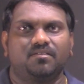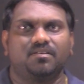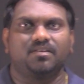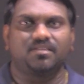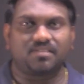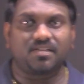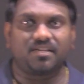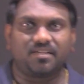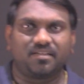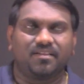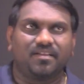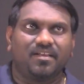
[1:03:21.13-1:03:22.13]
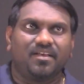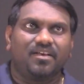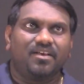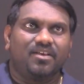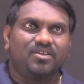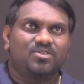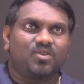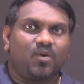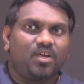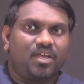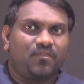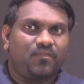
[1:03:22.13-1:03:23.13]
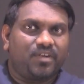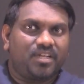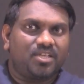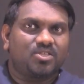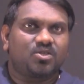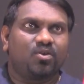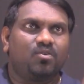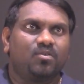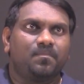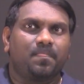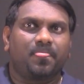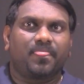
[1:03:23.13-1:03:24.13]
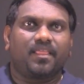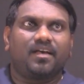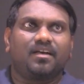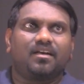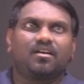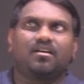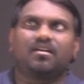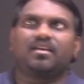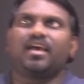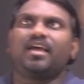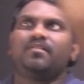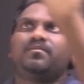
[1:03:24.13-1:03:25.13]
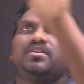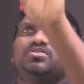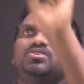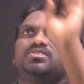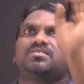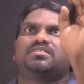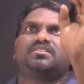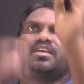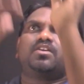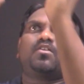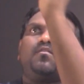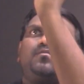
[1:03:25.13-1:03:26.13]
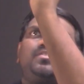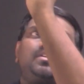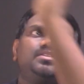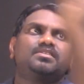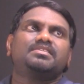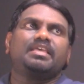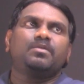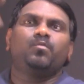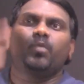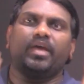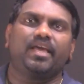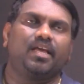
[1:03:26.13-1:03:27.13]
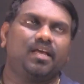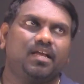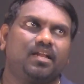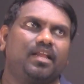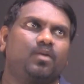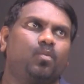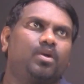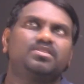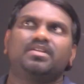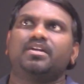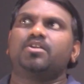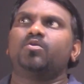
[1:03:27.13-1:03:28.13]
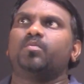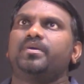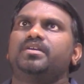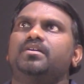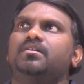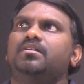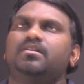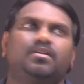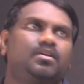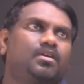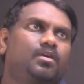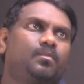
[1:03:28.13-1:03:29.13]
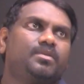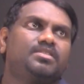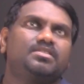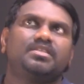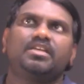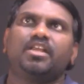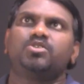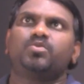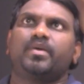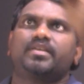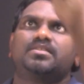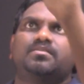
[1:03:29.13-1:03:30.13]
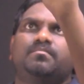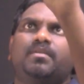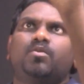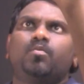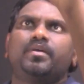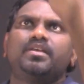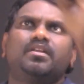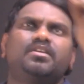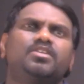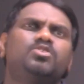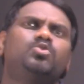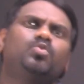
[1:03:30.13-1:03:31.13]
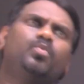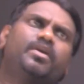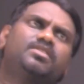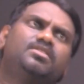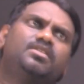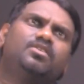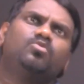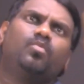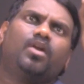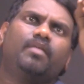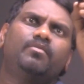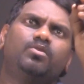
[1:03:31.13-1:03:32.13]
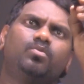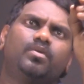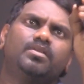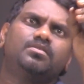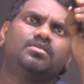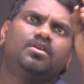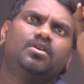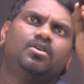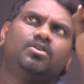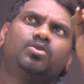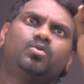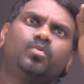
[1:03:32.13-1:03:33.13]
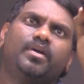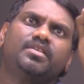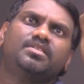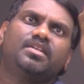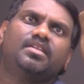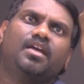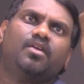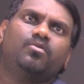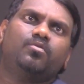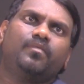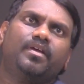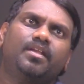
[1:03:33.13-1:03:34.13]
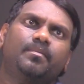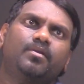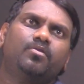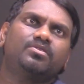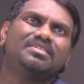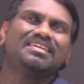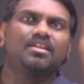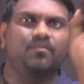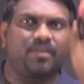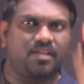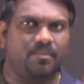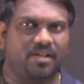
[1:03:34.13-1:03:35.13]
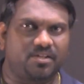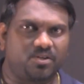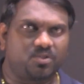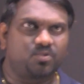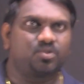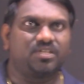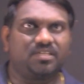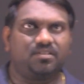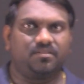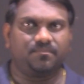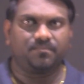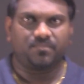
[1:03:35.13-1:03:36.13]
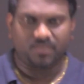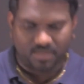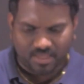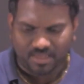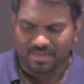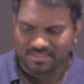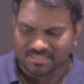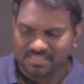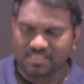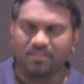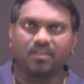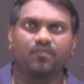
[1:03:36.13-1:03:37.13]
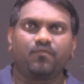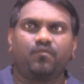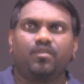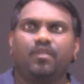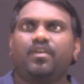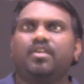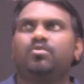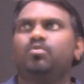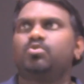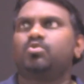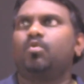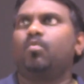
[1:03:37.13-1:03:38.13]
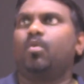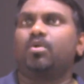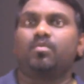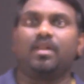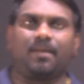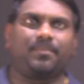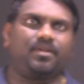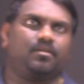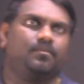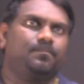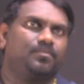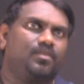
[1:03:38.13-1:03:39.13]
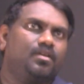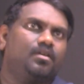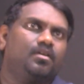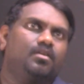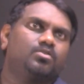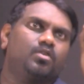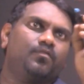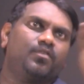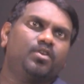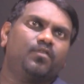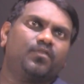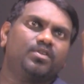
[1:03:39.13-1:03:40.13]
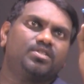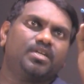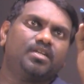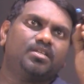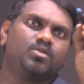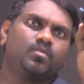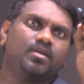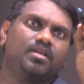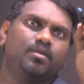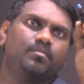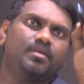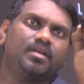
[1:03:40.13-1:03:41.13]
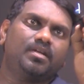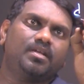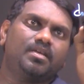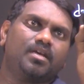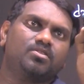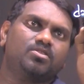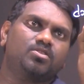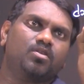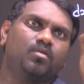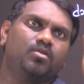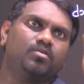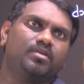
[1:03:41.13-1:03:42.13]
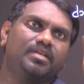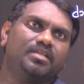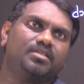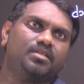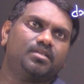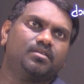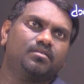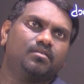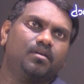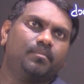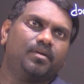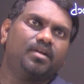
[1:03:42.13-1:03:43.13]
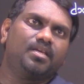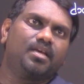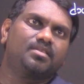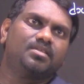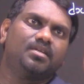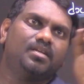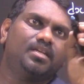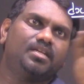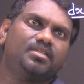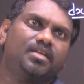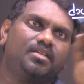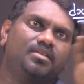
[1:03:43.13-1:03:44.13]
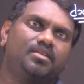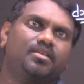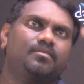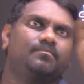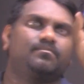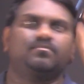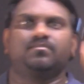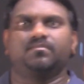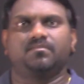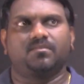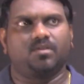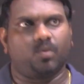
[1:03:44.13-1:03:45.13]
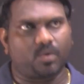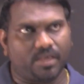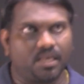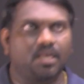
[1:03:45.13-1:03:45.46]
Isn't it? So if it is so, can we just think of them the same way like what is written over here, which is e raised to x, but over here it is 2x dear. So what I will do is 2x in a variable or a single variable at t. Okay, let's see if I do so, what will happen. So if you differentiate, this will give me dx is equal to dt. dx dt at t. Okay.